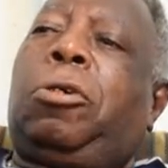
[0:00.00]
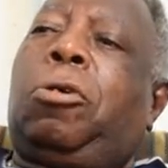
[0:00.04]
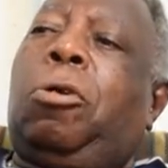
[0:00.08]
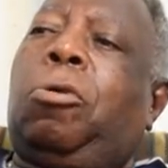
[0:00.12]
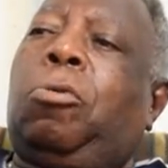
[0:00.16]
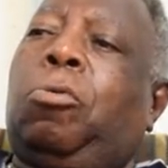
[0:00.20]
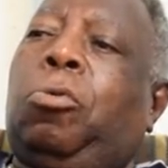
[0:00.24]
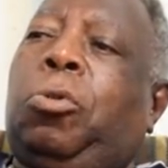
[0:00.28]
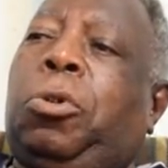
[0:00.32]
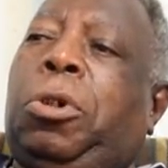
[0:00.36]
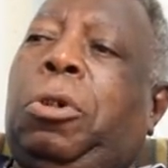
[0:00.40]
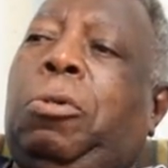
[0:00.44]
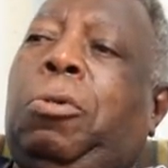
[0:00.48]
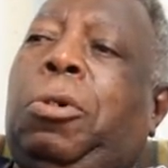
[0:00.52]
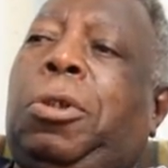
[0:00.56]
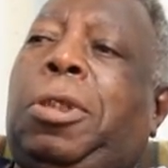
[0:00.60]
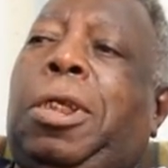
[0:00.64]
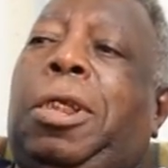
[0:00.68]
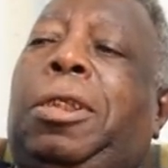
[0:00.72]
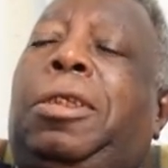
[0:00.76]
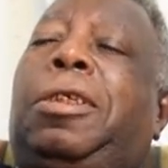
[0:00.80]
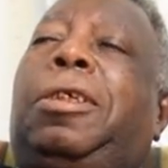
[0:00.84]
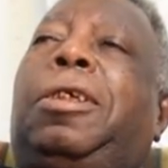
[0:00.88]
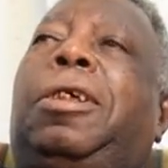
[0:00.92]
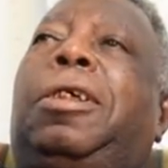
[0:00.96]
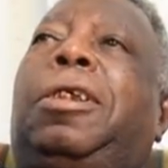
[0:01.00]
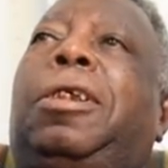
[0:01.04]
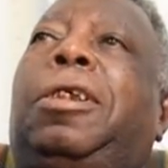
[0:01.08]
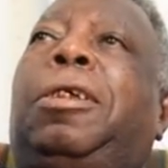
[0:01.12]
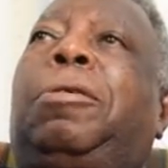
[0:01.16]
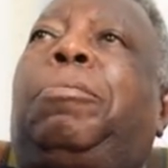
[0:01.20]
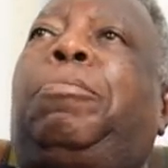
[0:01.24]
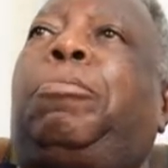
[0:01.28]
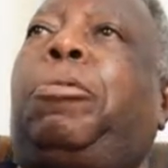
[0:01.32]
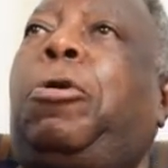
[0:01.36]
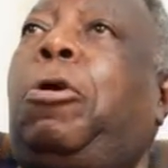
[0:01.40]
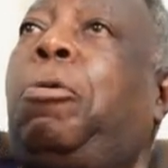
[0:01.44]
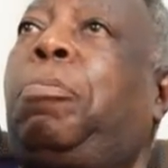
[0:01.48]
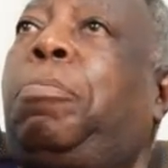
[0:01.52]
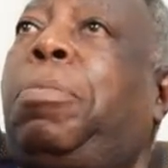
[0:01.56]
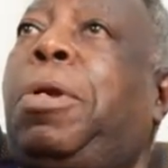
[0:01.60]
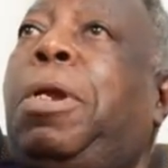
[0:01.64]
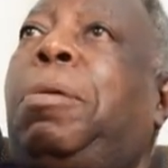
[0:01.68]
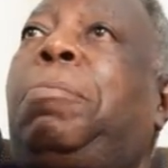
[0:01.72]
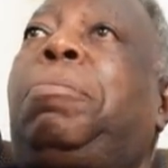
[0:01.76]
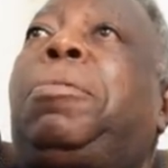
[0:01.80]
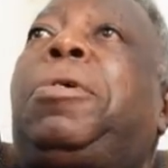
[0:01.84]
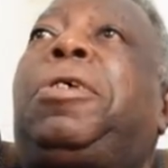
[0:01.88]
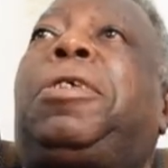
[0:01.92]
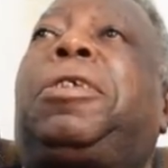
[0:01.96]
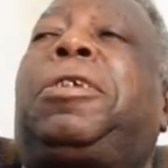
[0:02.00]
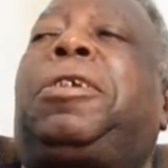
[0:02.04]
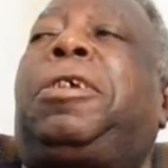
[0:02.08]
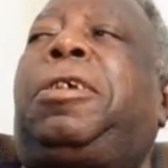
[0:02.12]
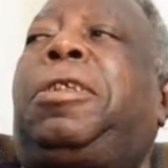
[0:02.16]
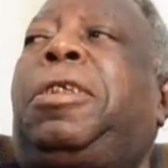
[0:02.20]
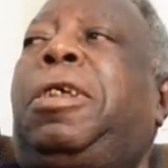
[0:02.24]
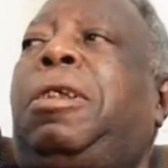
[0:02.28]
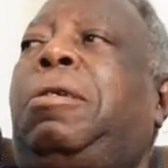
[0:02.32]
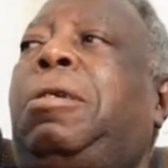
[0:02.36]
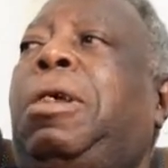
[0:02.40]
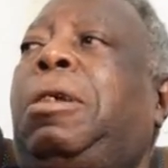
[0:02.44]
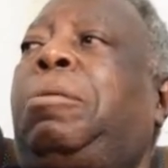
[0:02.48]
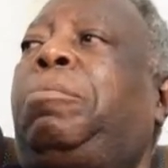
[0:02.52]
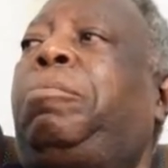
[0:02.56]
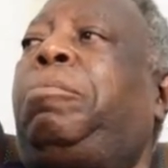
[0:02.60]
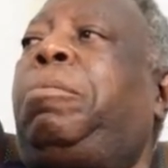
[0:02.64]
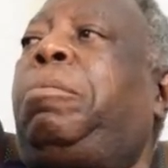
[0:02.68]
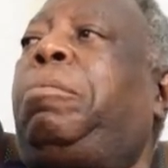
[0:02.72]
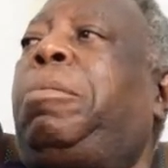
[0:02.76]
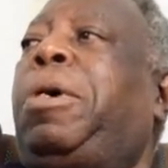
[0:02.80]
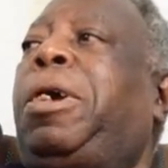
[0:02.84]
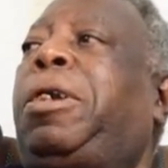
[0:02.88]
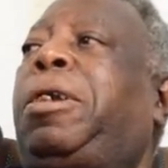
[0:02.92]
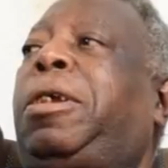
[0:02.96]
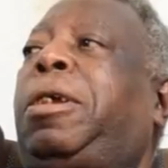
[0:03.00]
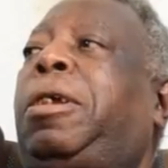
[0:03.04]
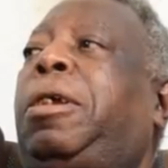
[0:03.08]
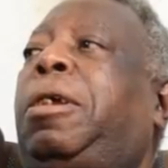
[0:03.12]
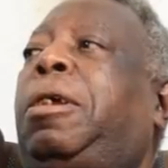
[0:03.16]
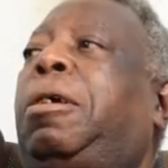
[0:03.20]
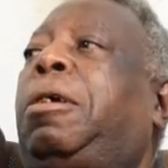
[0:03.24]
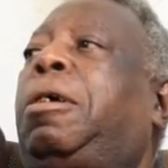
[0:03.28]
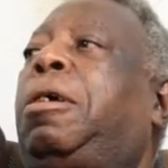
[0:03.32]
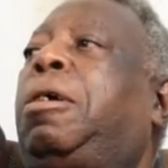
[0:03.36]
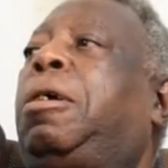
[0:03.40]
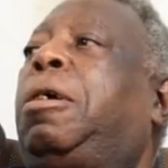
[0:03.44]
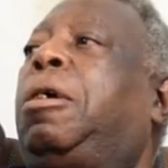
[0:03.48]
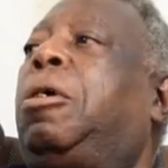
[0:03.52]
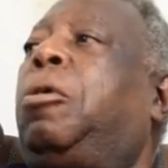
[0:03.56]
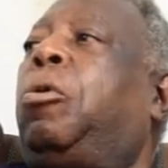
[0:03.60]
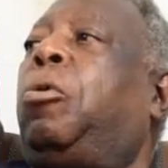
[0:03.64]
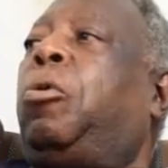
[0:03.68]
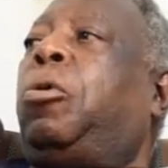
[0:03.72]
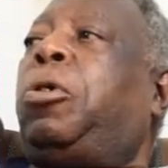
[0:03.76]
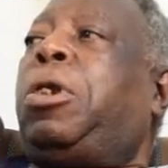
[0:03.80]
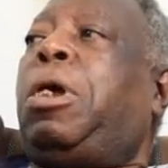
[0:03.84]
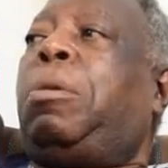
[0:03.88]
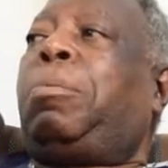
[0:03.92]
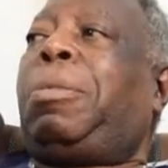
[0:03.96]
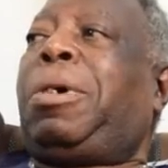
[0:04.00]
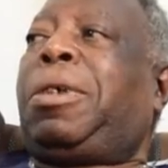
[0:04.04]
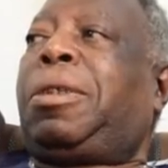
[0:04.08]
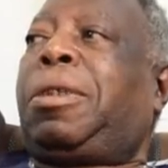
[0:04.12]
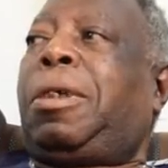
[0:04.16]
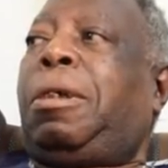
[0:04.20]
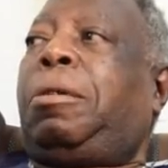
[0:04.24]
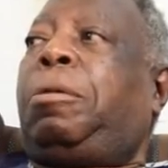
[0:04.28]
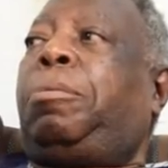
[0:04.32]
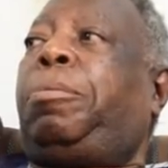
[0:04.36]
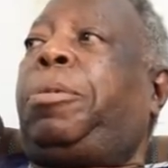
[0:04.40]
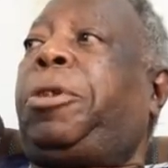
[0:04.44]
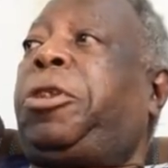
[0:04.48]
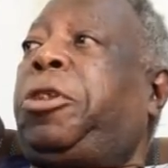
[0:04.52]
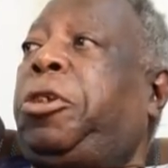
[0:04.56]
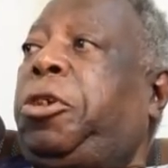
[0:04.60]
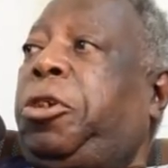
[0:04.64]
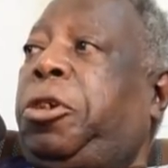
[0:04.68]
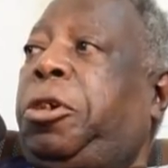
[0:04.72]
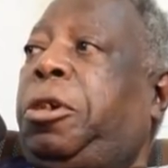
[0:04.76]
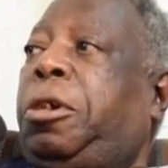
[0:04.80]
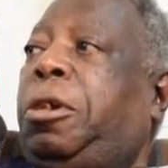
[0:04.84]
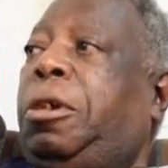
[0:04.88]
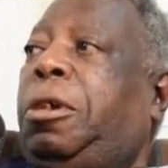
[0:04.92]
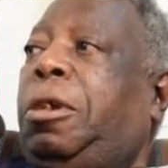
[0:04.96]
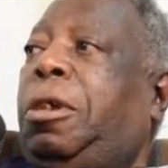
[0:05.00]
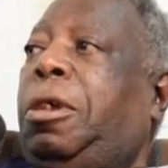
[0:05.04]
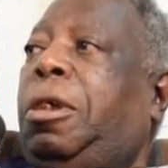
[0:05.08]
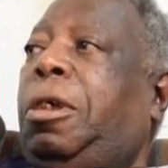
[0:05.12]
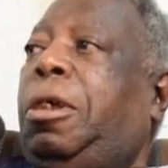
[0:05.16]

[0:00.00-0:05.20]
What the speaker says: conclusion was that the problem is created by the colonial master, the British.